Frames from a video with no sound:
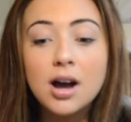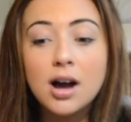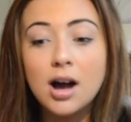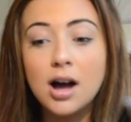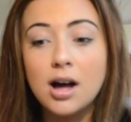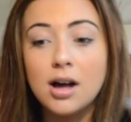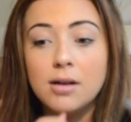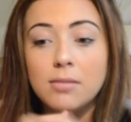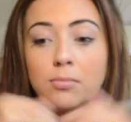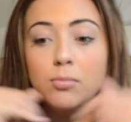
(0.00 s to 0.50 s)

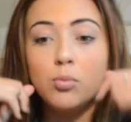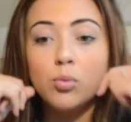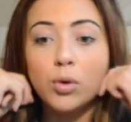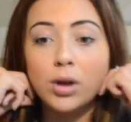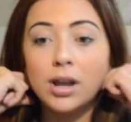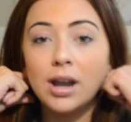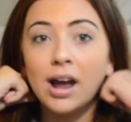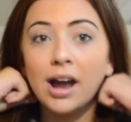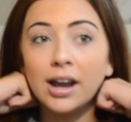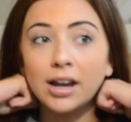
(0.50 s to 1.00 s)

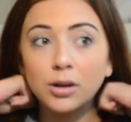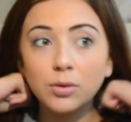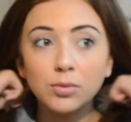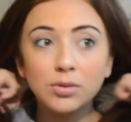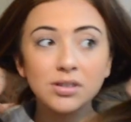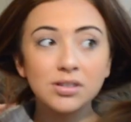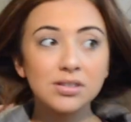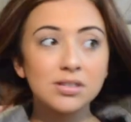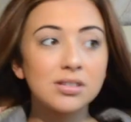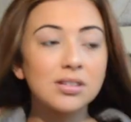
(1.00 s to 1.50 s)
When I
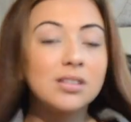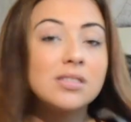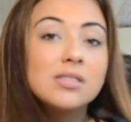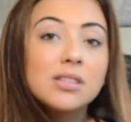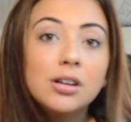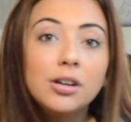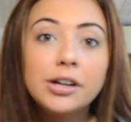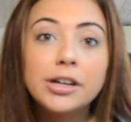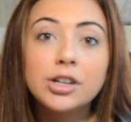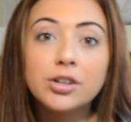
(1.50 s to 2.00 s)
was
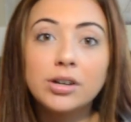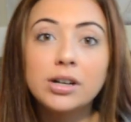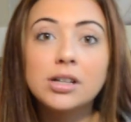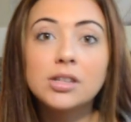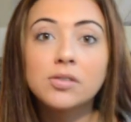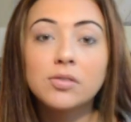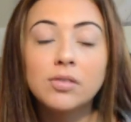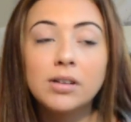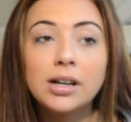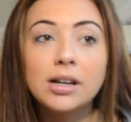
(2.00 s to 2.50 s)
considering
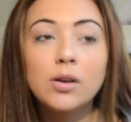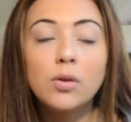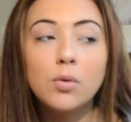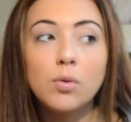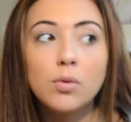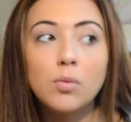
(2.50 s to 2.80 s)
transferring,